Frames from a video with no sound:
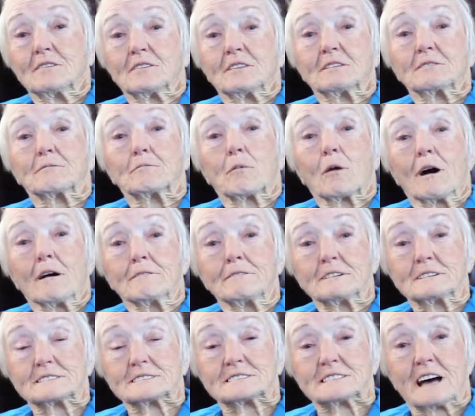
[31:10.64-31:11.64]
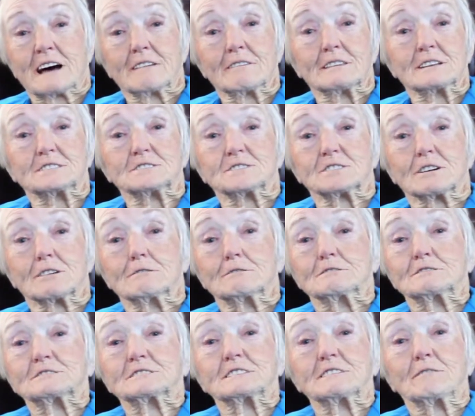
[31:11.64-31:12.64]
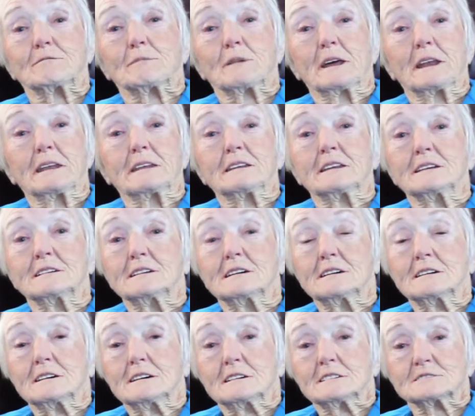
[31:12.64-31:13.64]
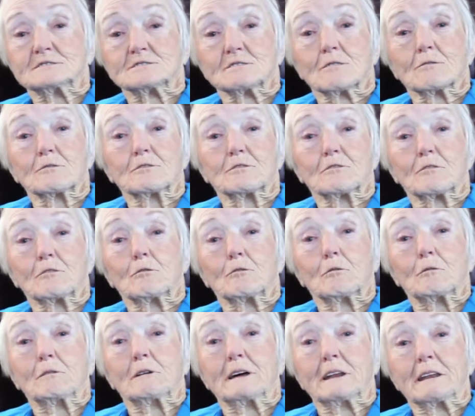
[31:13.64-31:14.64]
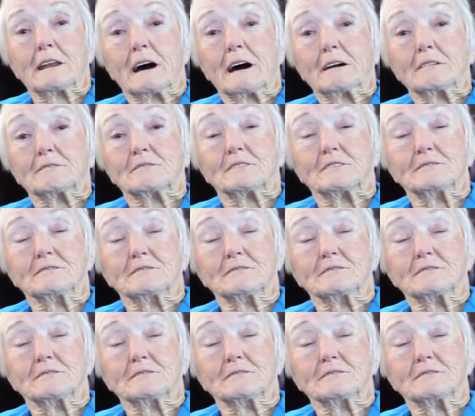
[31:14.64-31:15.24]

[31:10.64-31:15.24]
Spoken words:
the prophets down the church have been so true, and I